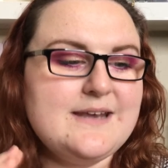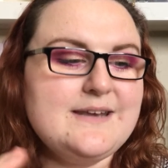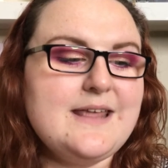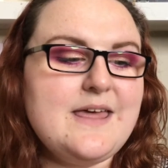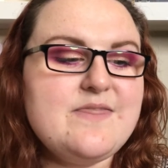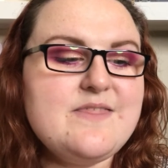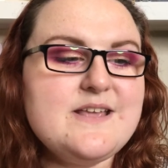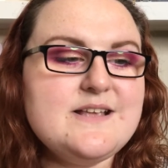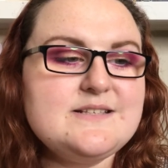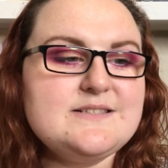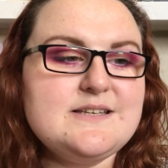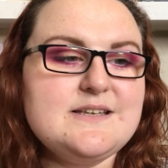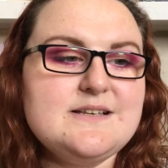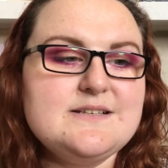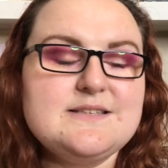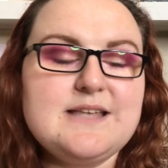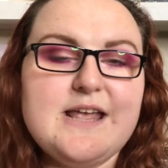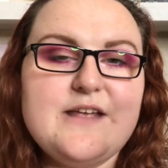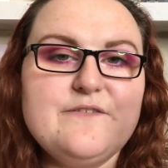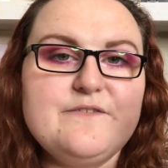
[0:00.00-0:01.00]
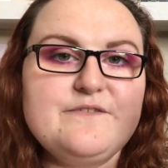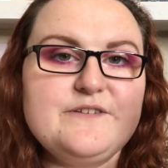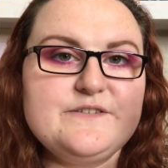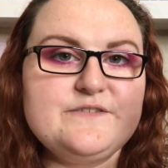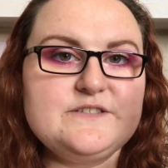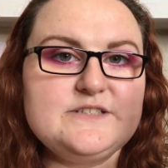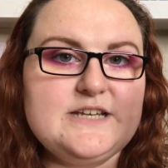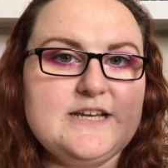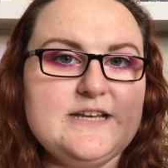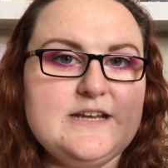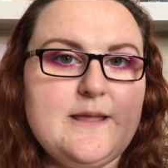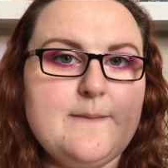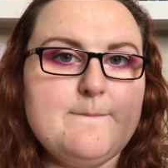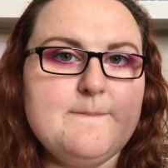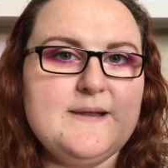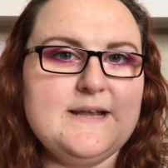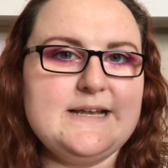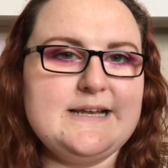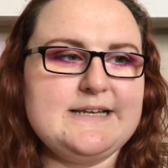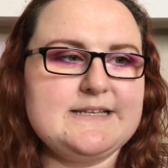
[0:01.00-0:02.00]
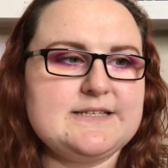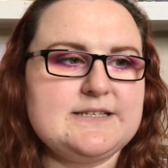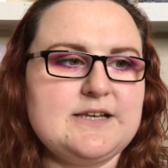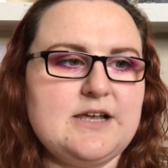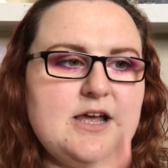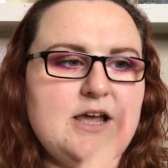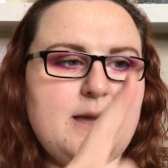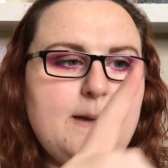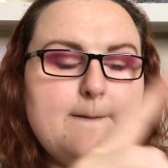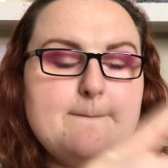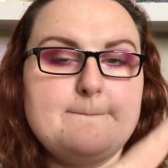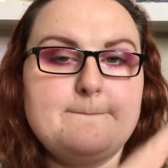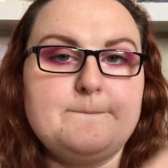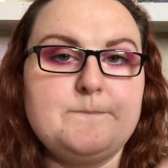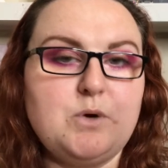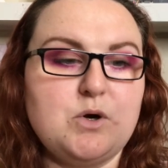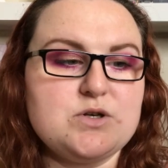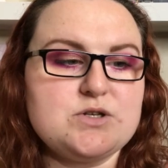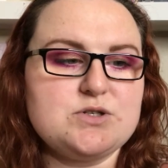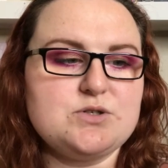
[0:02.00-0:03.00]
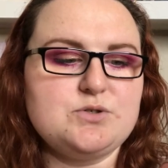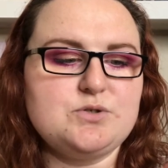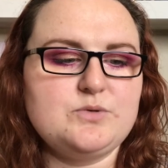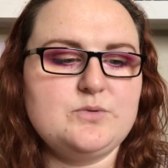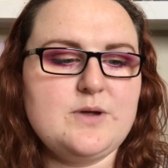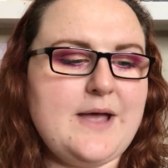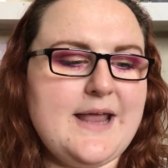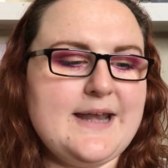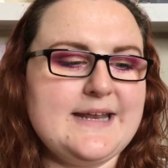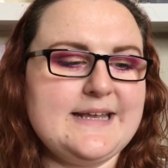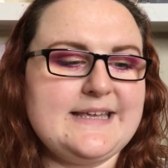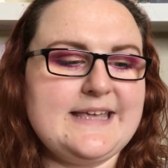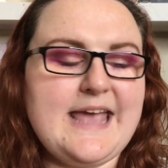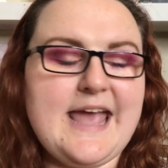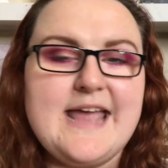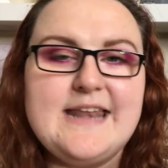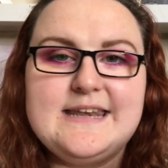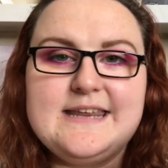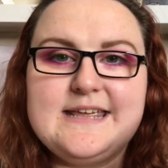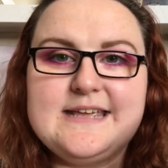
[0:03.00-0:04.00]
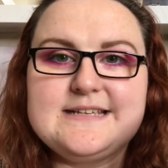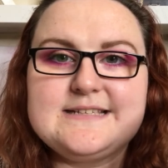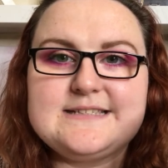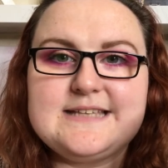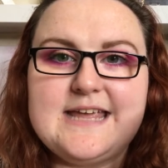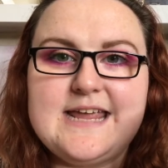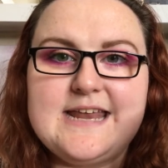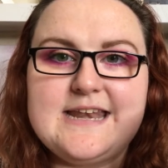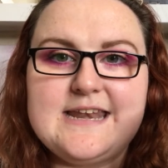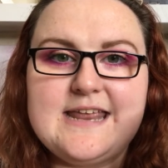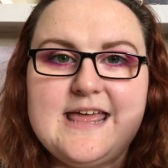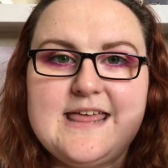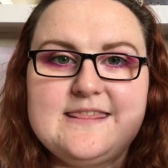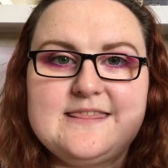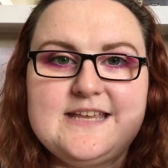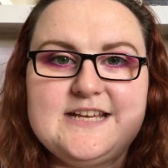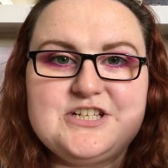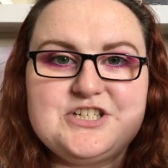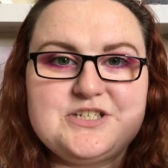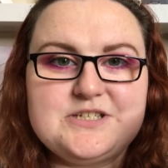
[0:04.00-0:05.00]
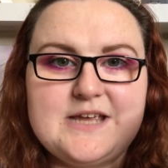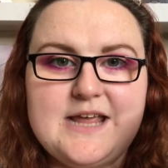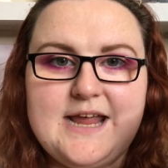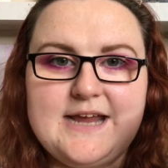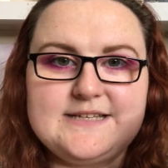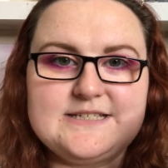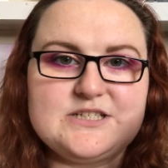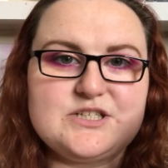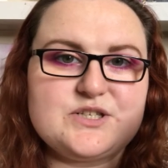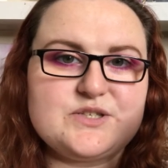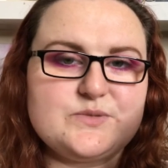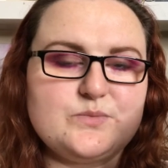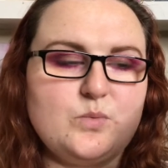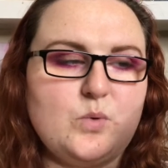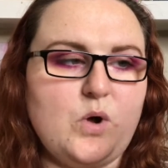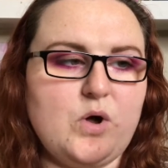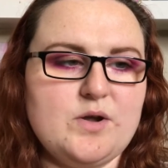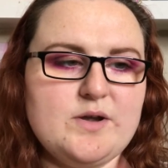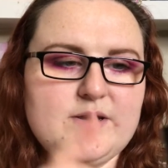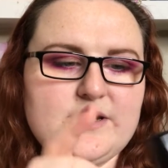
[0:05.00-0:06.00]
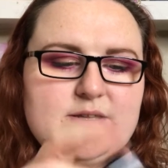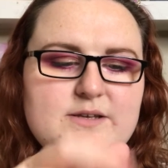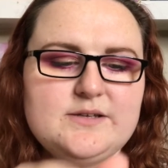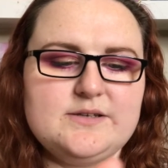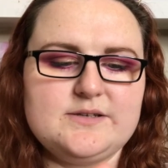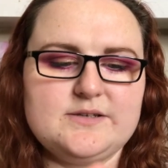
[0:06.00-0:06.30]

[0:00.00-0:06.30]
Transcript: Now this is a 15ml bottle, and again it's in the shade Swan.